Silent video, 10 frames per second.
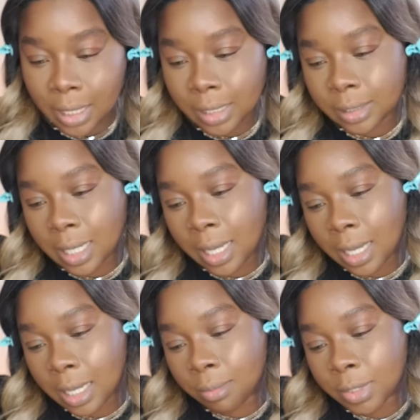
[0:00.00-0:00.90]
is
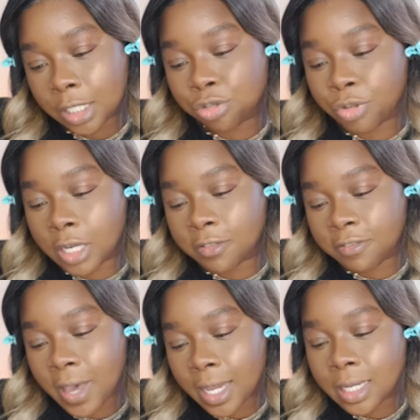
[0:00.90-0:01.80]
let's read,
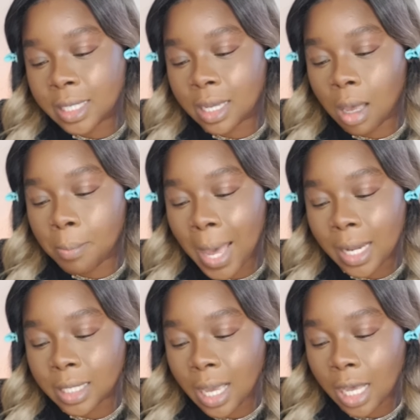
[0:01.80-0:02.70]
finally a
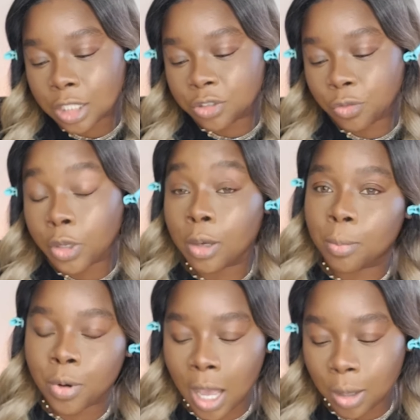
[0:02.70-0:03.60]
balayage for your
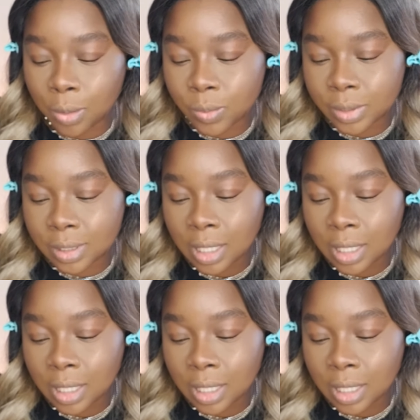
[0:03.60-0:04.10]
brows.